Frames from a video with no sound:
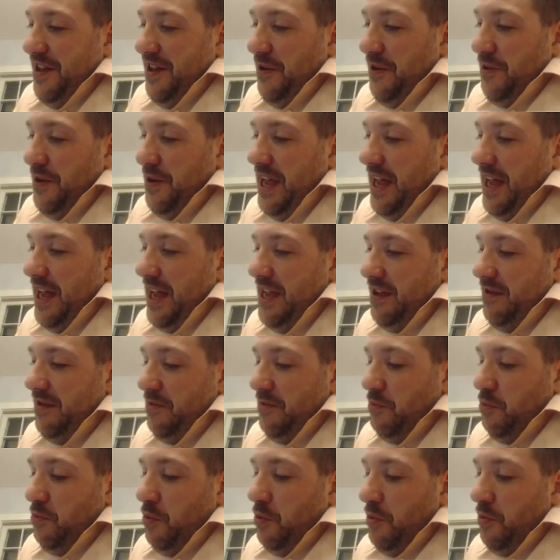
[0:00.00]
okay,
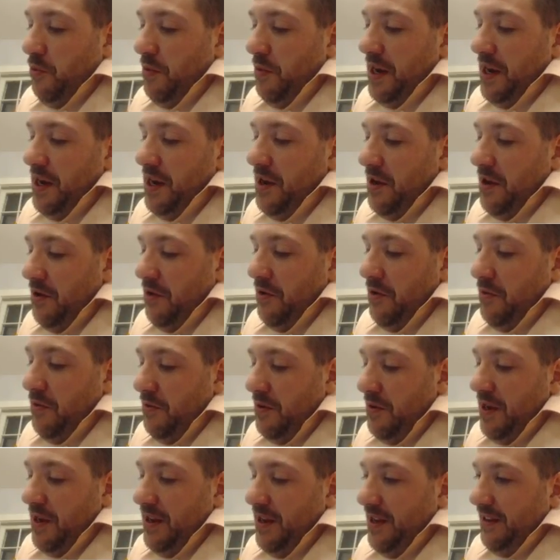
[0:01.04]
what we
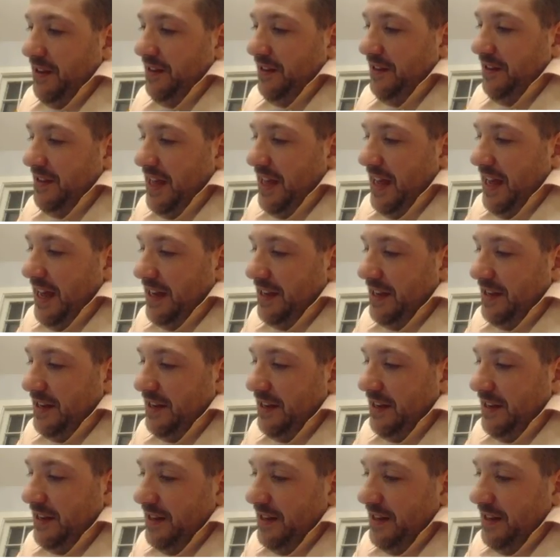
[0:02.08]
know is that,